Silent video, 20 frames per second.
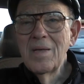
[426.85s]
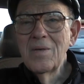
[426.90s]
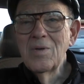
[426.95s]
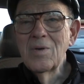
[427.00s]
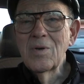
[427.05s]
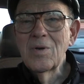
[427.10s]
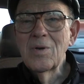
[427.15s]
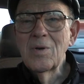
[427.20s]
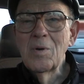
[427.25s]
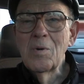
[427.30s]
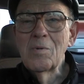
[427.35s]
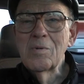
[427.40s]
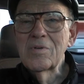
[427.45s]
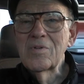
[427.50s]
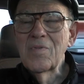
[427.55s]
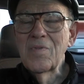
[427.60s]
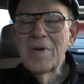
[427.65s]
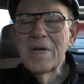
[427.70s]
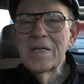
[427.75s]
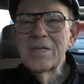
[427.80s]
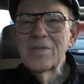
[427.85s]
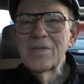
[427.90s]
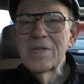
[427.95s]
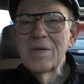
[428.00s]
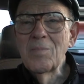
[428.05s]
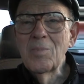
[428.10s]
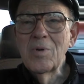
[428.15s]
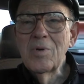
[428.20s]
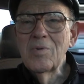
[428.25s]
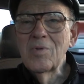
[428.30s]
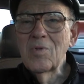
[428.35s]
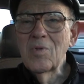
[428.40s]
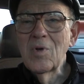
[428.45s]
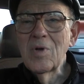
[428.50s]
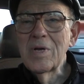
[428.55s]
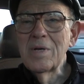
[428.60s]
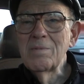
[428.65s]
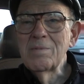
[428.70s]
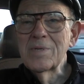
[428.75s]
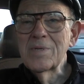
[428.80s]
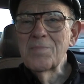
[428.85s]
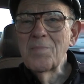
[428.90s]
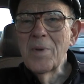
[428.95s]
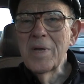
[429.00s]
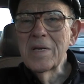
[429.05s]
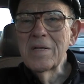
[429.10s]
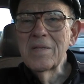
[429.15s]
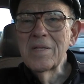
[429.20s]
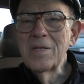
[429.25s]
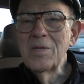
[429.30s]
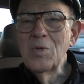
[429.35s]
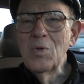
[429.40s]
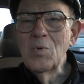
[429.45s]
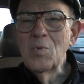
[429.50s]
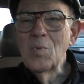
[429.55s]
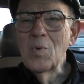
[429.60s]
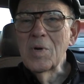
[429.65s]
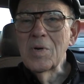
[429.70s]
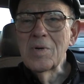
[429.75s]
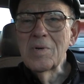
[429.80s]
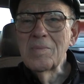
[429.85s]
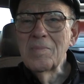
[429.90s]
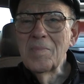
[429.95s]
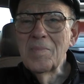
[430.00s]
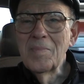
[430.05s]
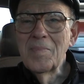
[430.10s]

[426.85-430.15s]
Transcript: You could always find someone who thought he was better than you were.